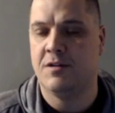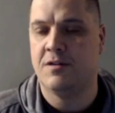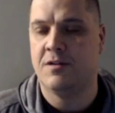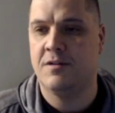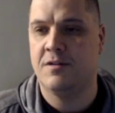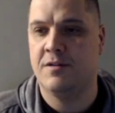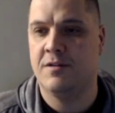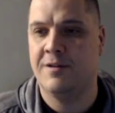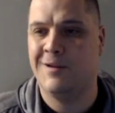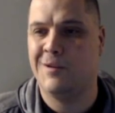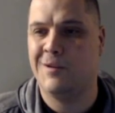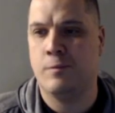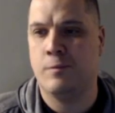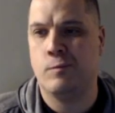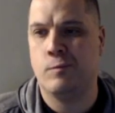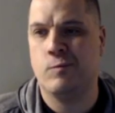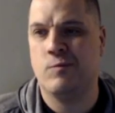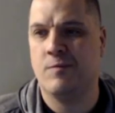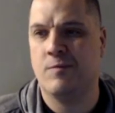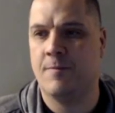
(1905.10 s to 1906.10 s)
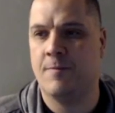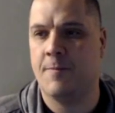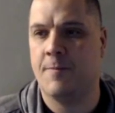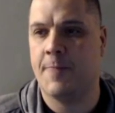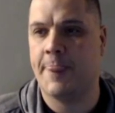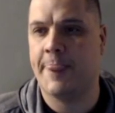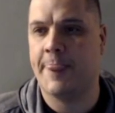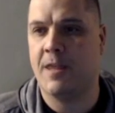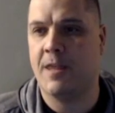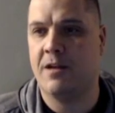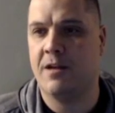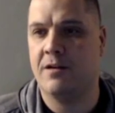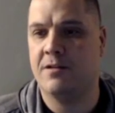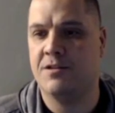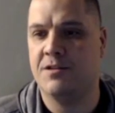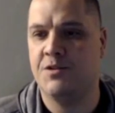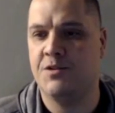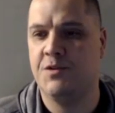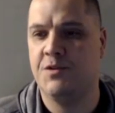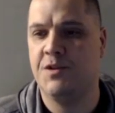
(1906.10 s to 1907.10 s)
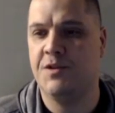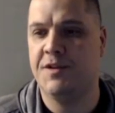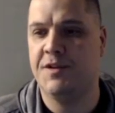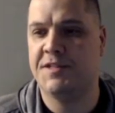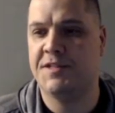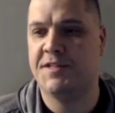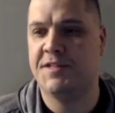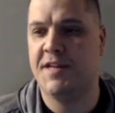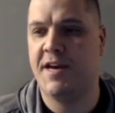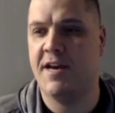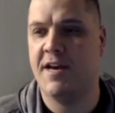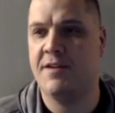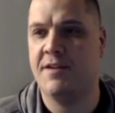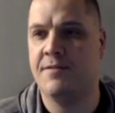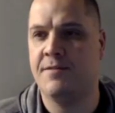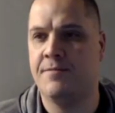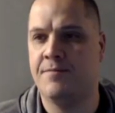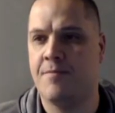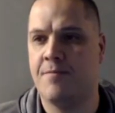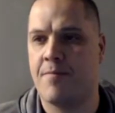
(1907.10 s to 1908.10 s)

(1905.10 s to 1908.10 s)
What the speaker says: Alright, 2 units dead,